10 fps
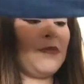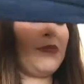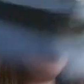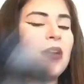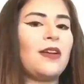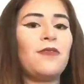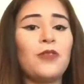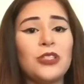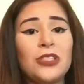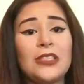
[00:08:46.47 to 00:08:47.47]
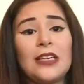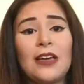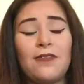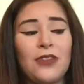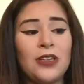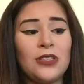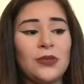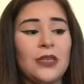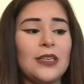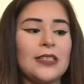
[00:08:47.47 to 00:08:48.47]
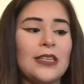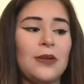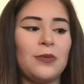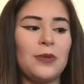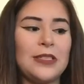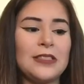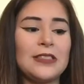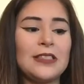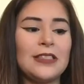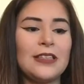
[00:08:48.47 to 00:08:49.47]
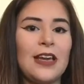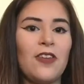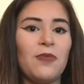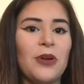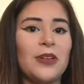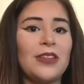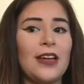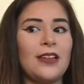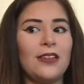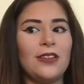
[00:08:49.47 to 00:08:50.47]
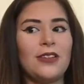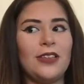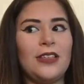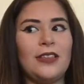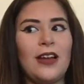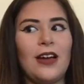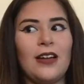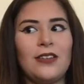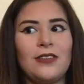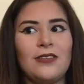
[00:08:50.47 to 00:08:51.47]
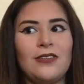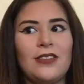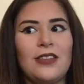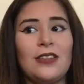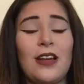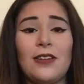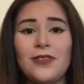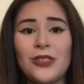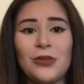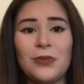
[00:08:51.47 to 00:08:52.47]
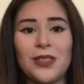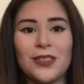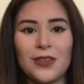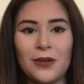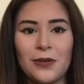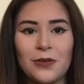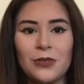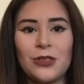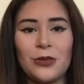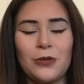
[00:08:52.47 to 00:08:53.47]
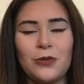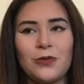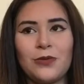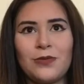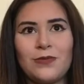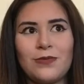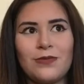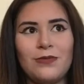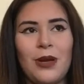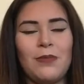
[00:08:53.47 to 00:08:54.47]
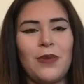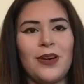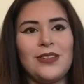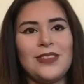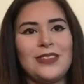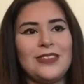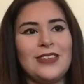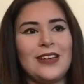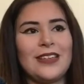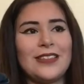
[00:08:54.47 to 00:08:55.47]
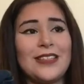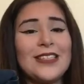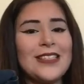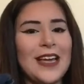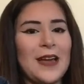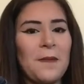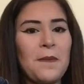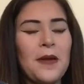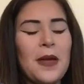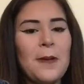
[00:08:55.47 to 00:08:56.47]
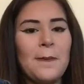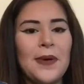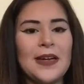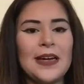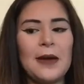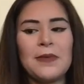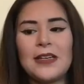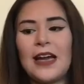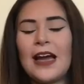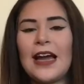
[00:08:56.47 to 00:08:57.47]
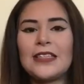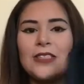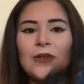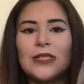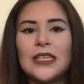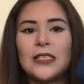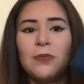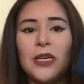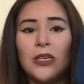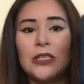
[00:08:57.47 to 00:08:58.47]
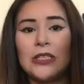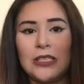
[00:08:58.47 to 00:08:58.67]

but unfortunately I can't fit into it because I recently gave birth like literally not not even two months ago. So my body's not the same. But I mean, I had to go a size bigger in